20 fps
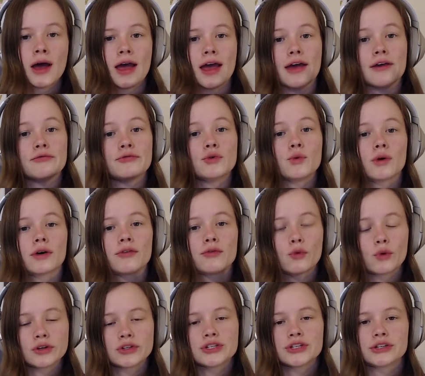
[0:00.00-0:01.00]
If you are
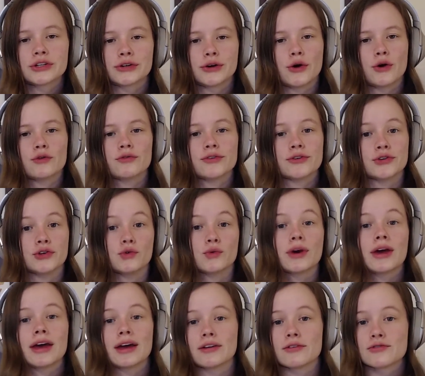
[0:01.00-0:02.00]
14 or over, you
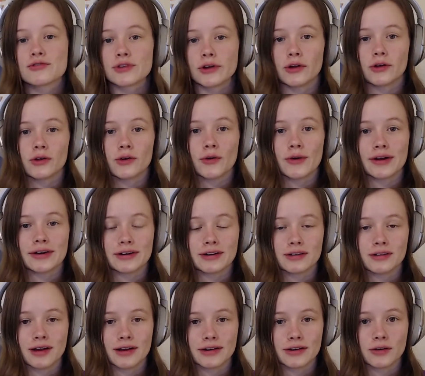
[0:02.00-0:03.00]
can solo in a
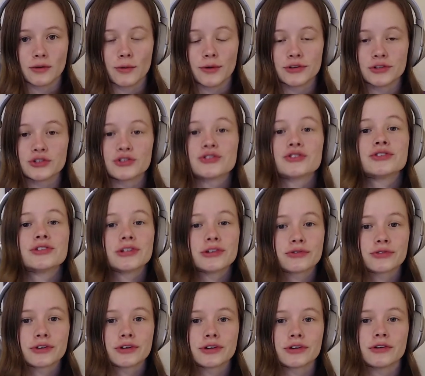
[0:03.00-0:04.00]
glider, which is
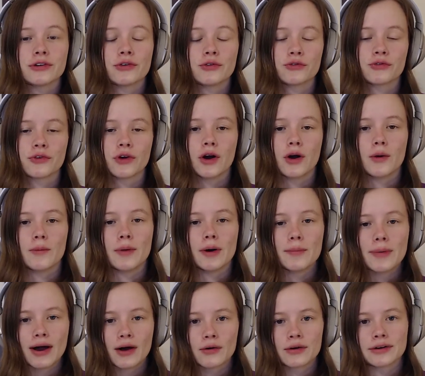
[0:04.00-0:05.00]
different from a
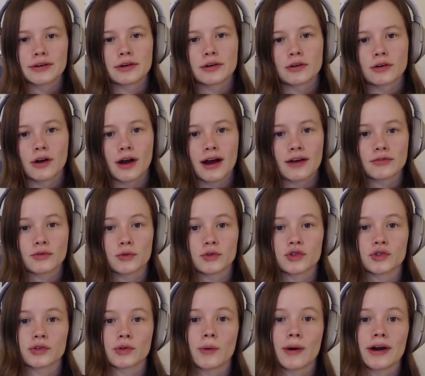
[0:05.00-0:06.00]
powered aircraft, which
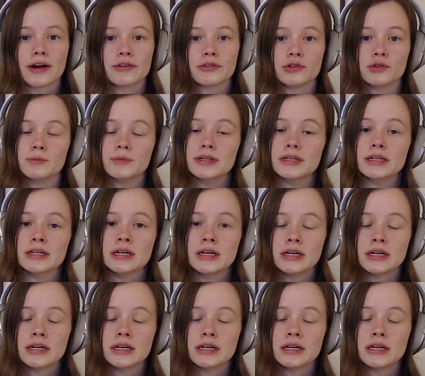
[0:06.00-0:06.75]
requires you be